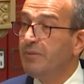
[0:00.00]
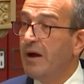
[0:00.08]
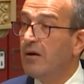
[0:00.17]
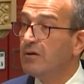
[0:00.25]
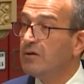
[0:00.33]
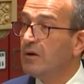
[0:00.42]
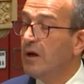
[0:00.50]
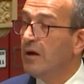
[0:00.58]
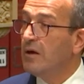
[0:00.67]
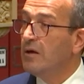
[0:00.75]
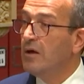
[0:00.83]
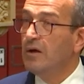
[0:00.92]
about
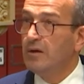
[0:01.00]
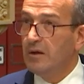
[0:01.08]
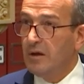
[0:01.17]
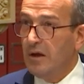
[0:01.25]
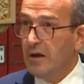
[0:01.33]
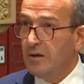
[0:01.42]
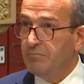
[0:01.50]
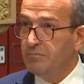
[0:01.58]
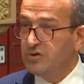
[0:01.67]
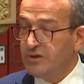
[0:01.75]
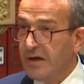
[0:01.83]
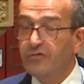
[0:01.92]
uh, uh,
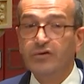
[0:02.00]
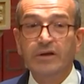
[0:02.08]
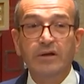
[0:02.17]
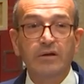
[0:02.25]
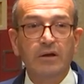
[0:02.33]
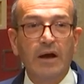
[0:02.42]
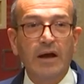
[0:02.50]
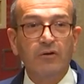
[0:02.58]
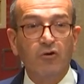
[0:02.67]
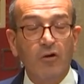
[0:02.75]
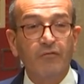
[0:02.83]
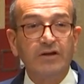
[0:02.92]
safety
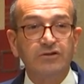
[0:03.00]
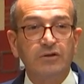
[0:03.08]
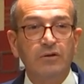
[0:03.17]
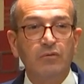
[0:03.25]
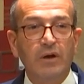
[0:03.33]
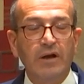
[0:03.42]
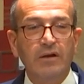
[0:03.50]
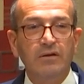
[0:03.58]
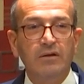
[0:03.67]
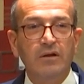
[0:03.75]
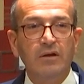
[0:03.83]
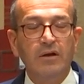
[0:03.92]
and conflicts in the,
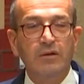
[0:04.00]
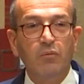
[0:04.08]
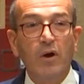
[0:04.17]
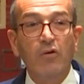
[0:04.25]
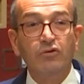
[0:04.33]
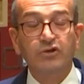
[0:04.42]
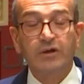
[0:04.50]
in, the, in the world